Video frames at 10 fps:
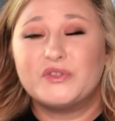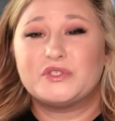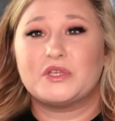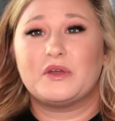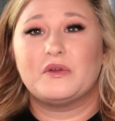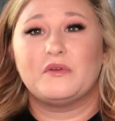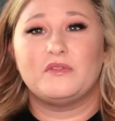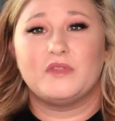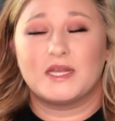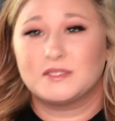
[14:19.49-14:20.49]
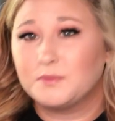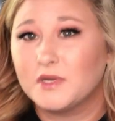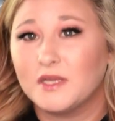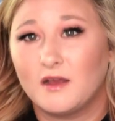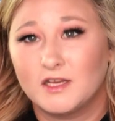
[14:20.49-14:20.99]
So that's
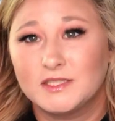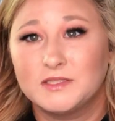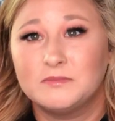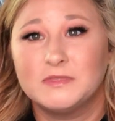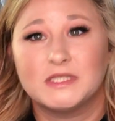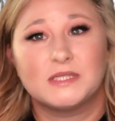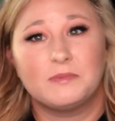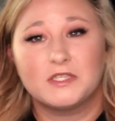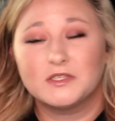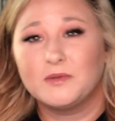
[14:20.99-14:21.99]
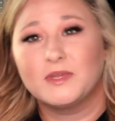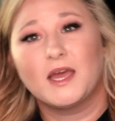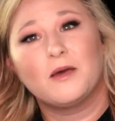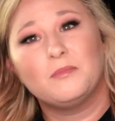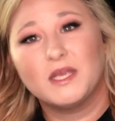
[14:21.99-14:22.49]
pretty awesome, especially with
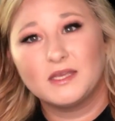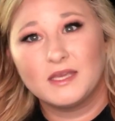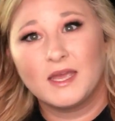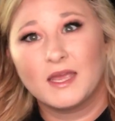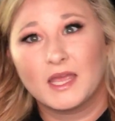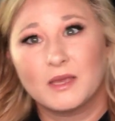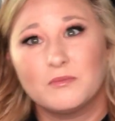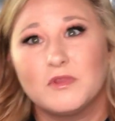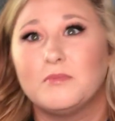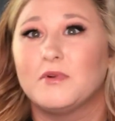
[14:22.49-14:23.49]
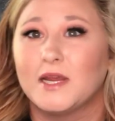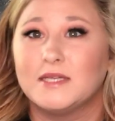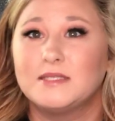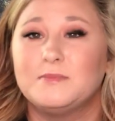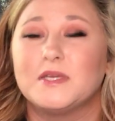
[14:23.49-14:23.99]
how picky I am with
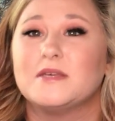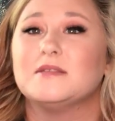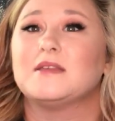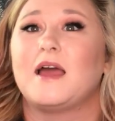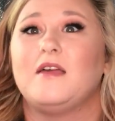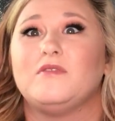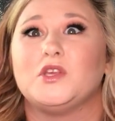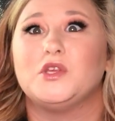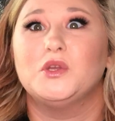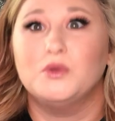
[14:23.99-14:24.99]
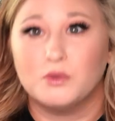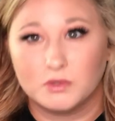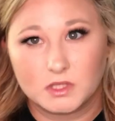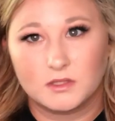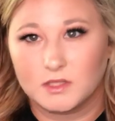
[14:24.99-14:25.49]
brands, because I have a
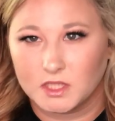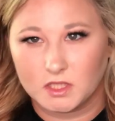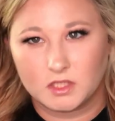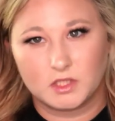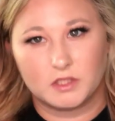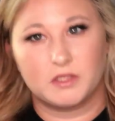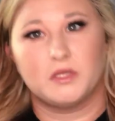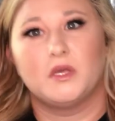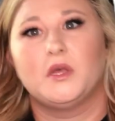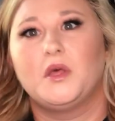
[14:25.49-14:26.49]
huge collection